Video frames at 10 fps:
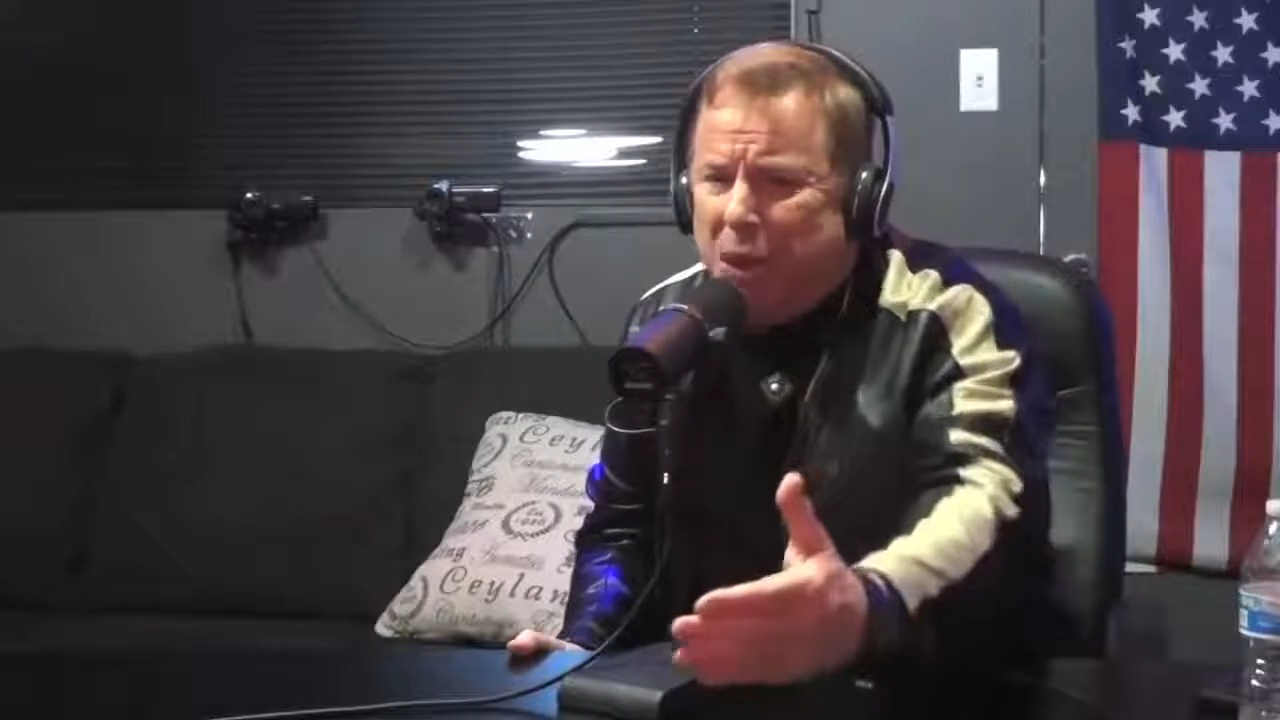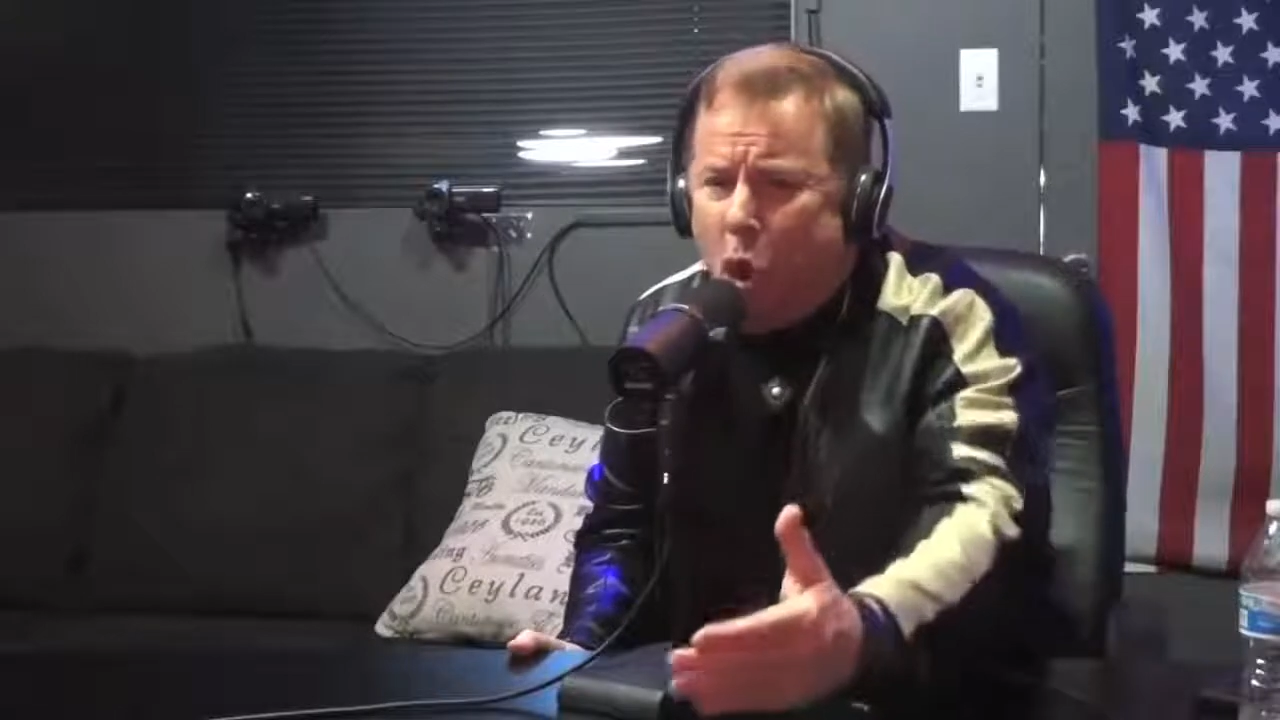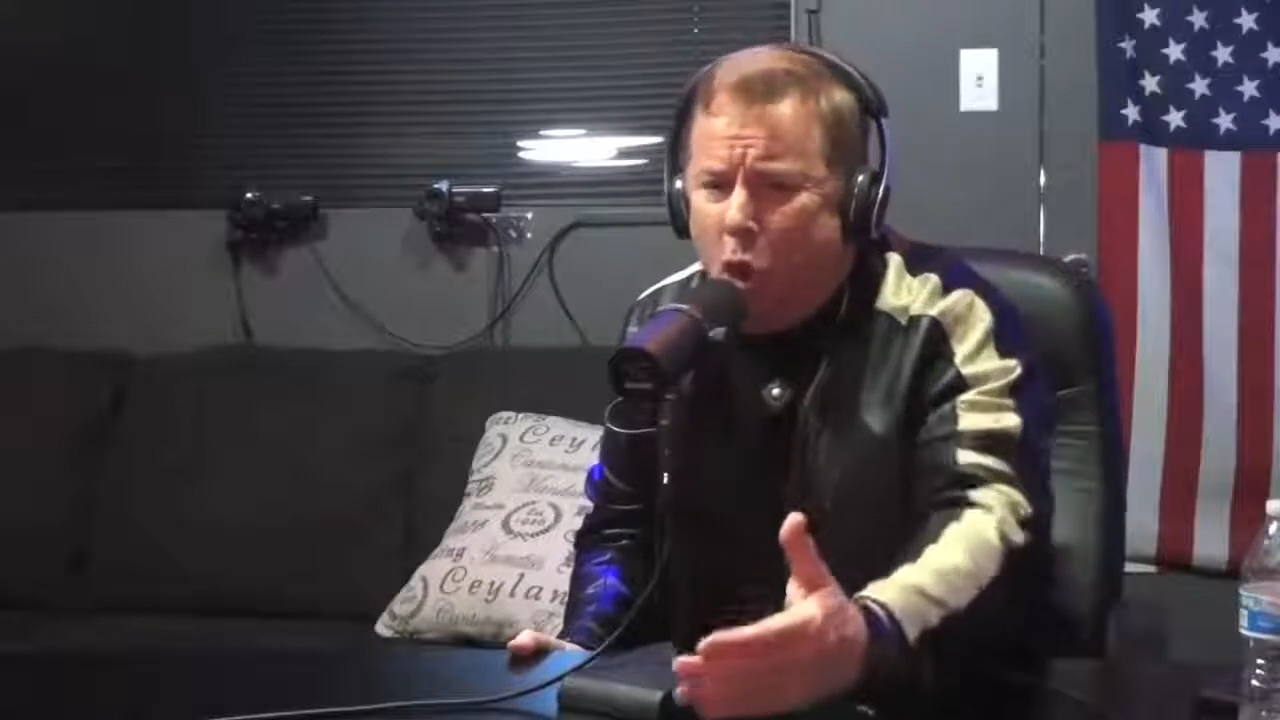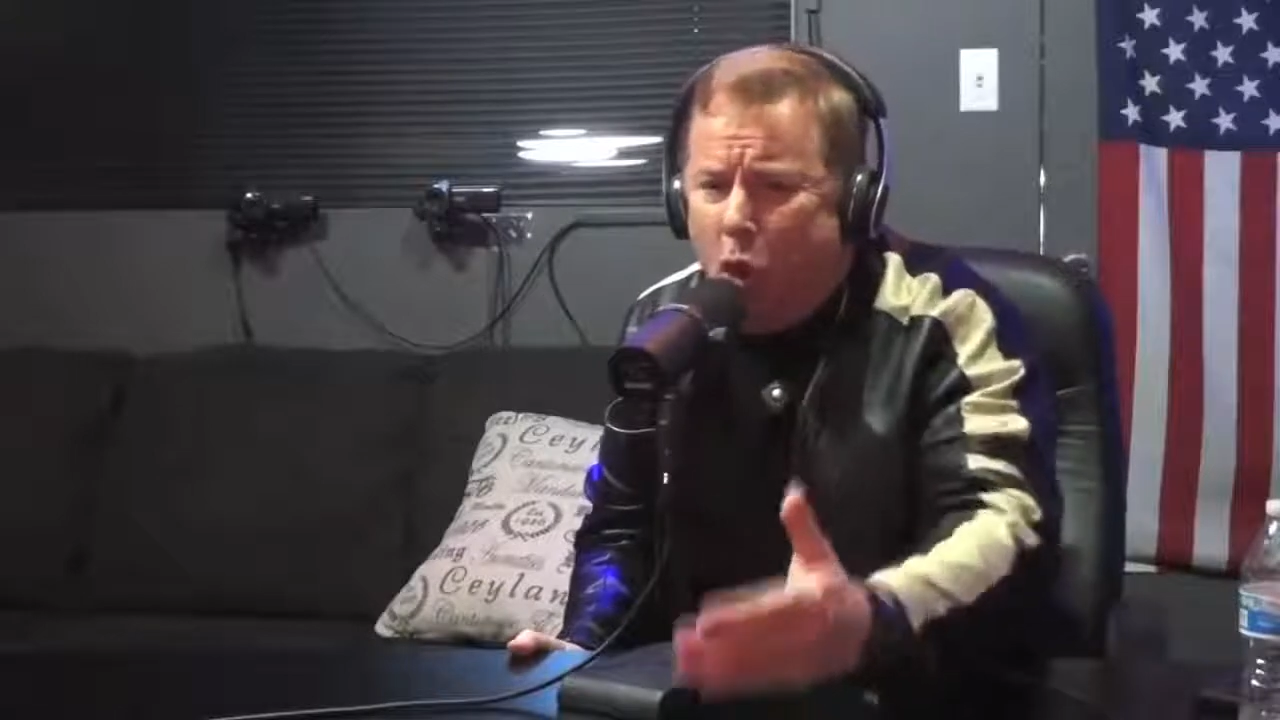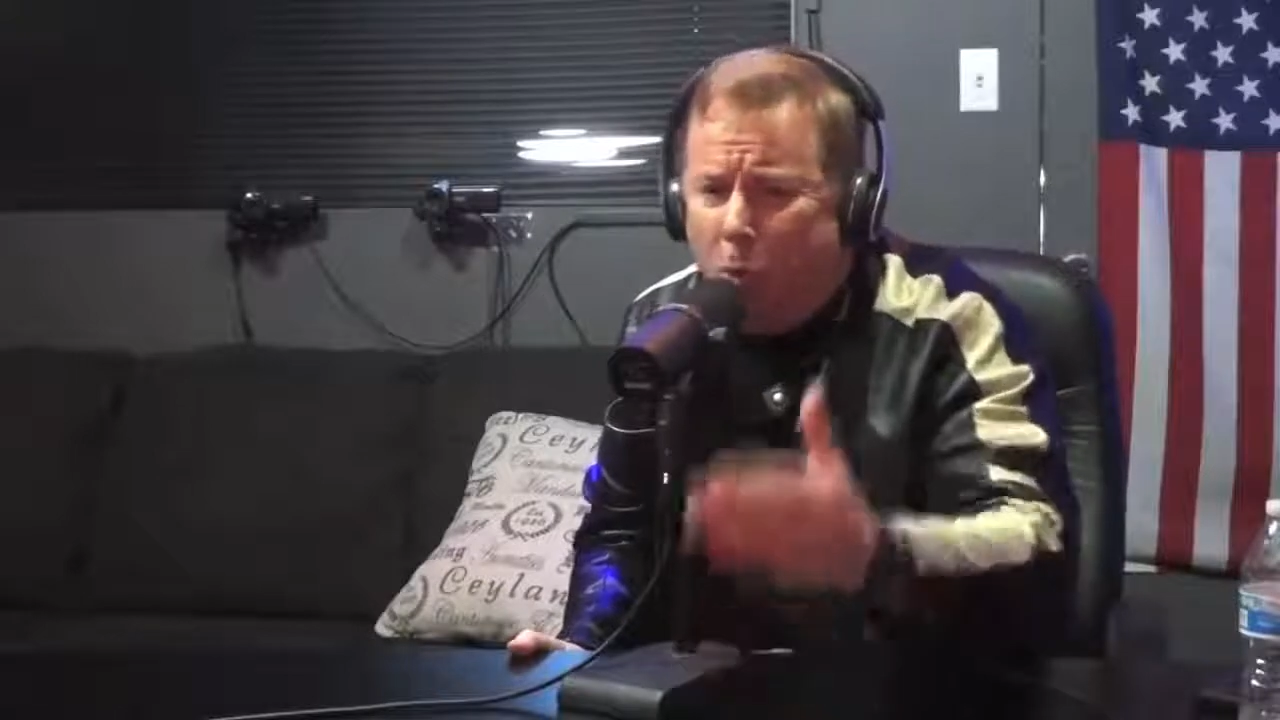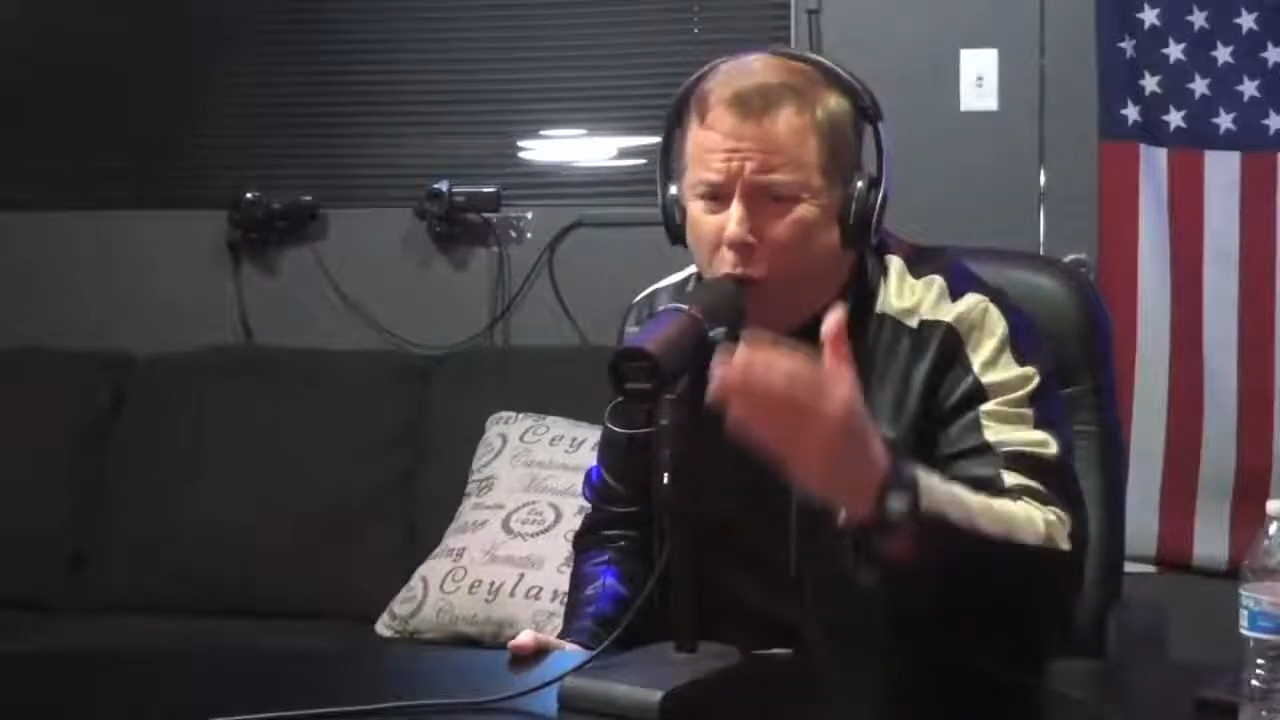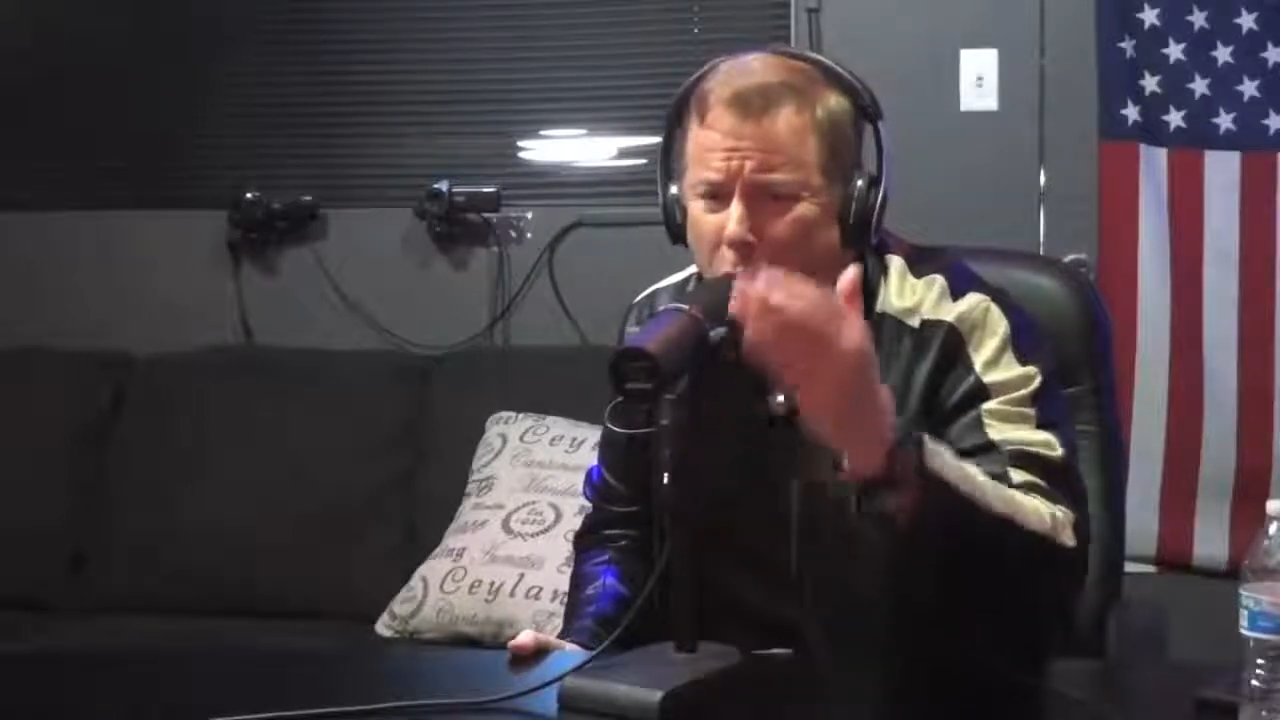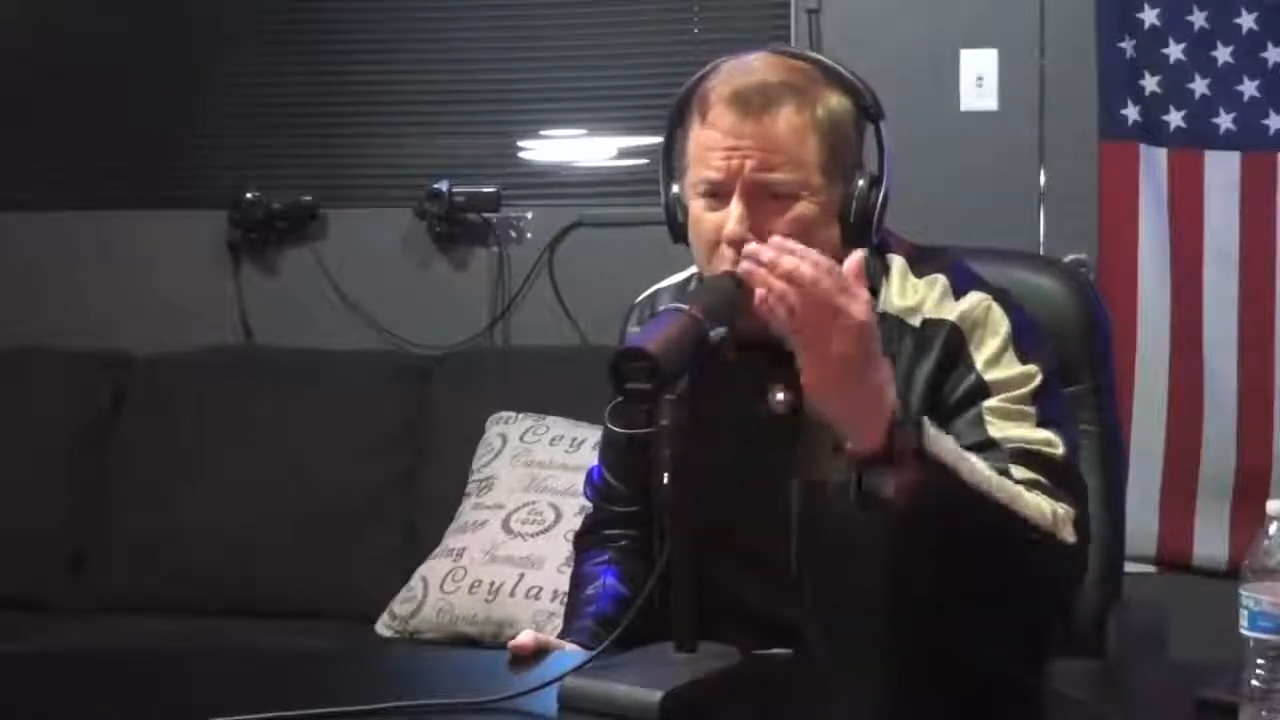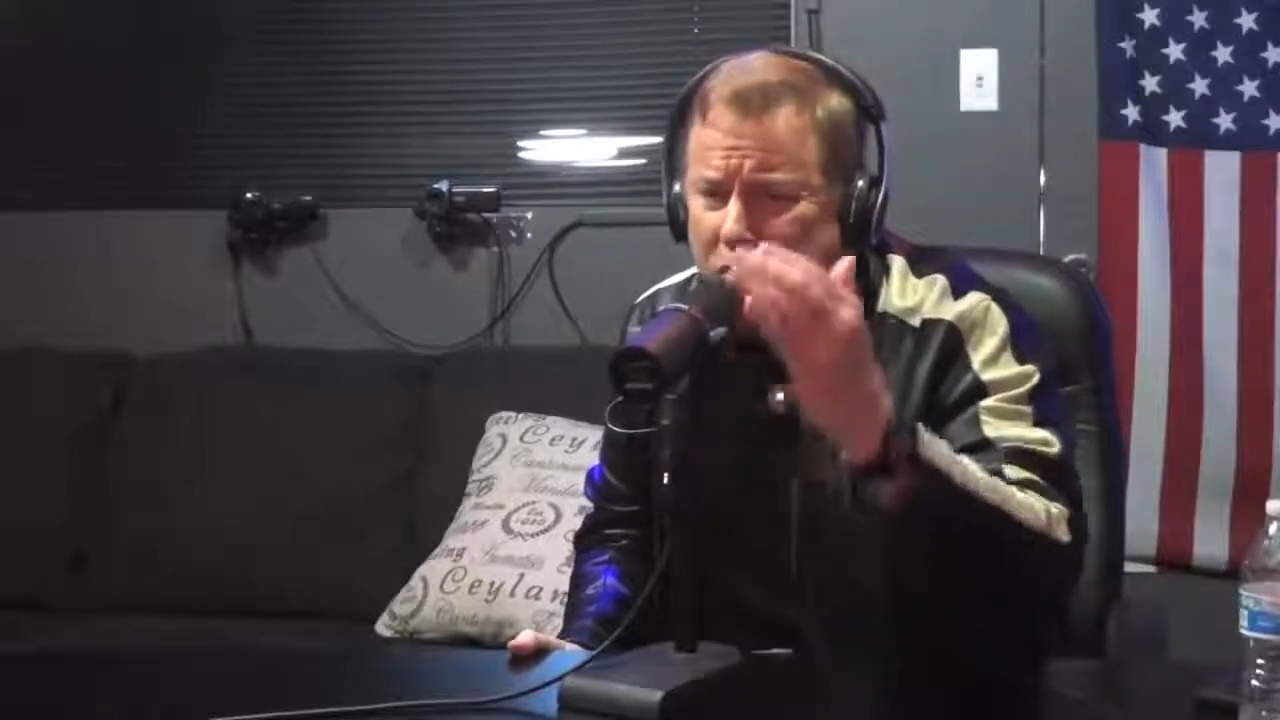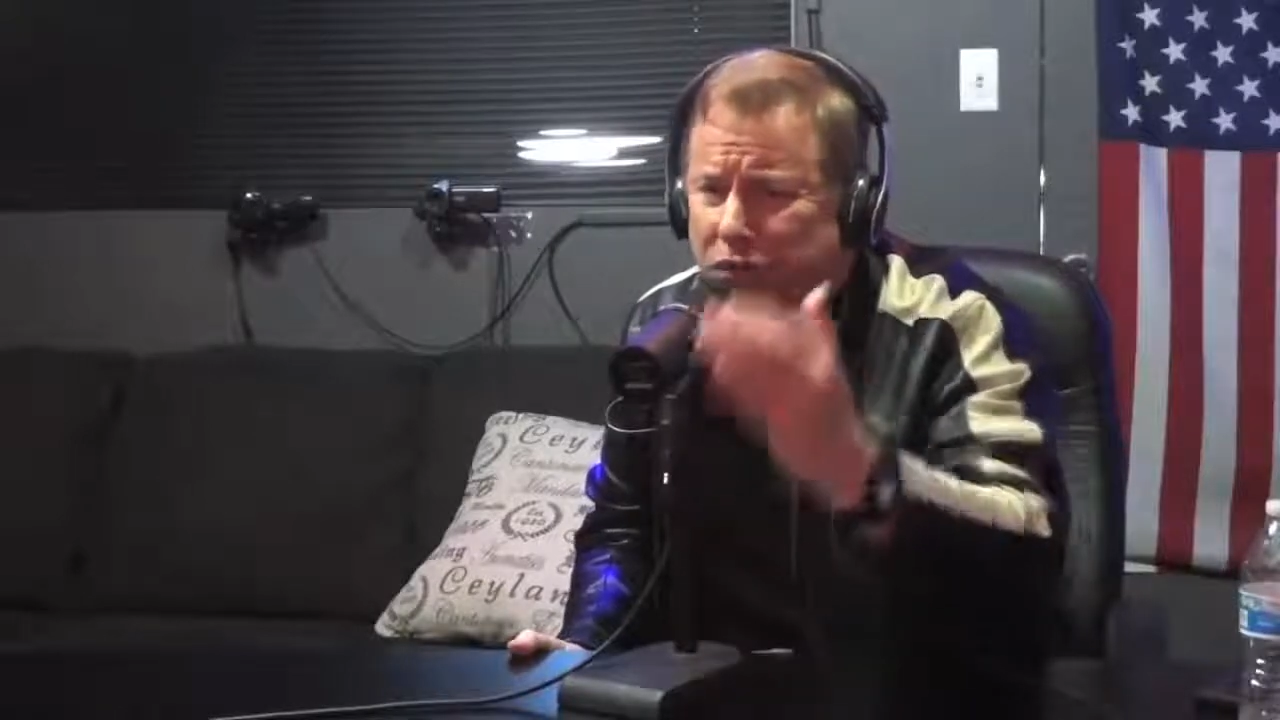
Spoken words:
whole purpose